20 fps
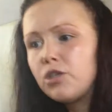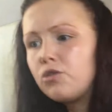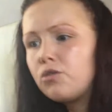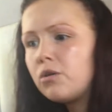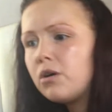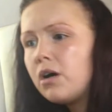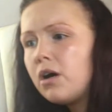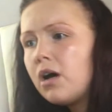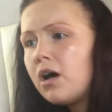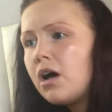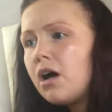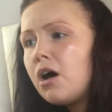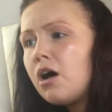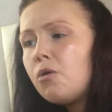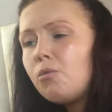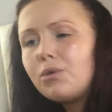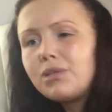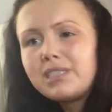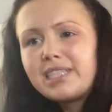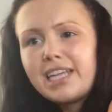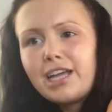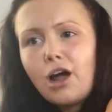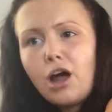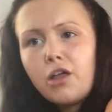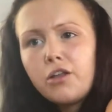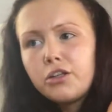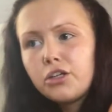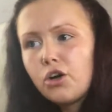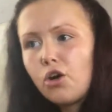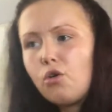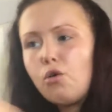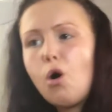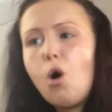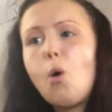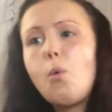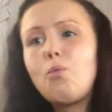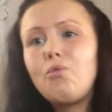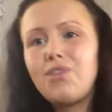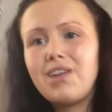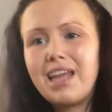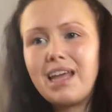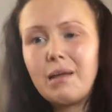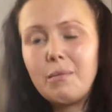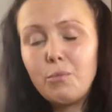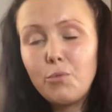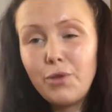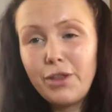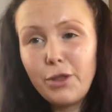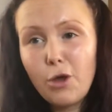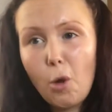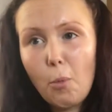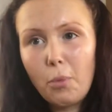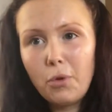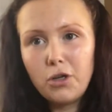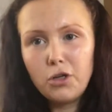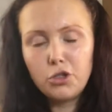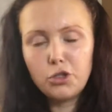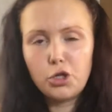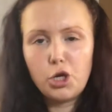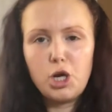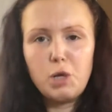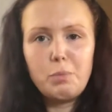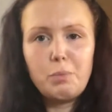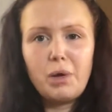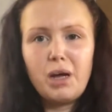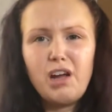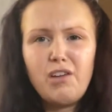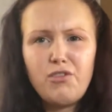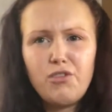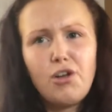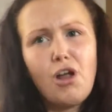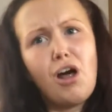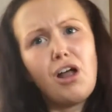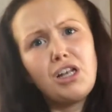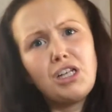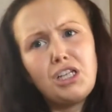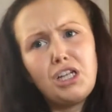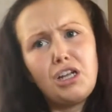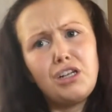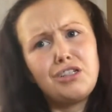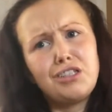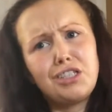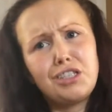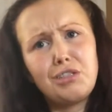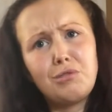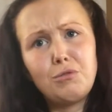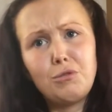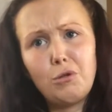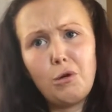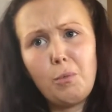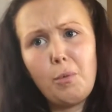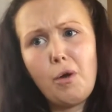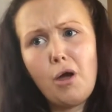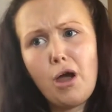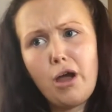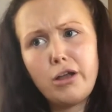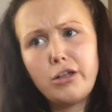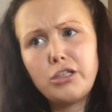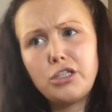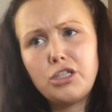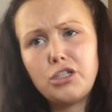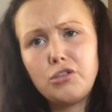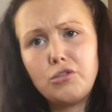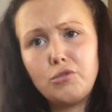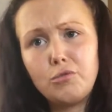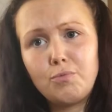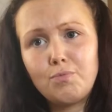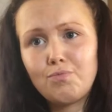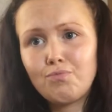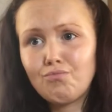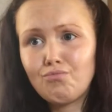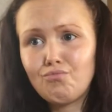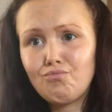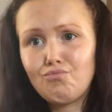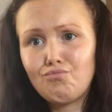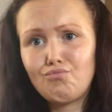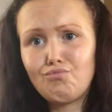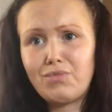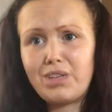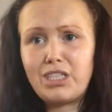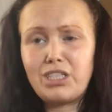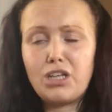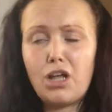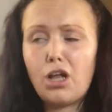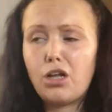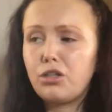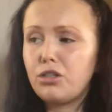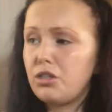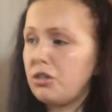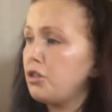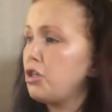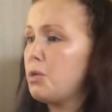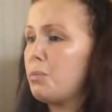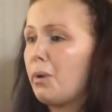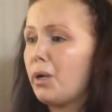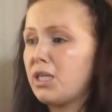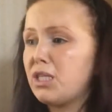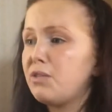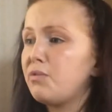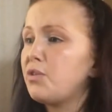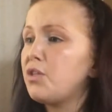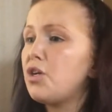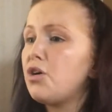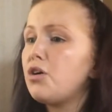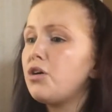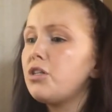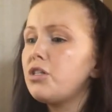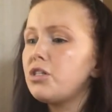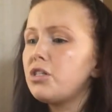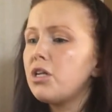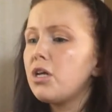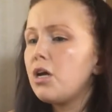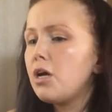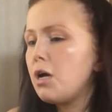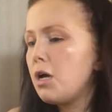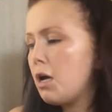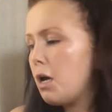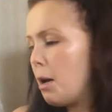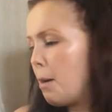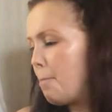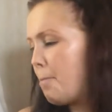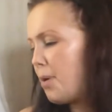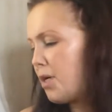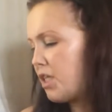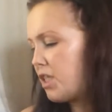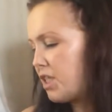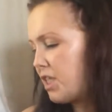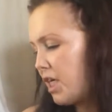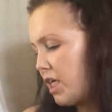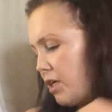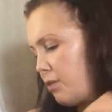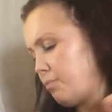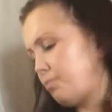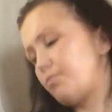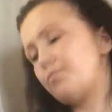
so we'll see how they go. Hopefully, I'm really hoping they're good, but if they're not, they're £1, so it's not too much of a loss. But yeah,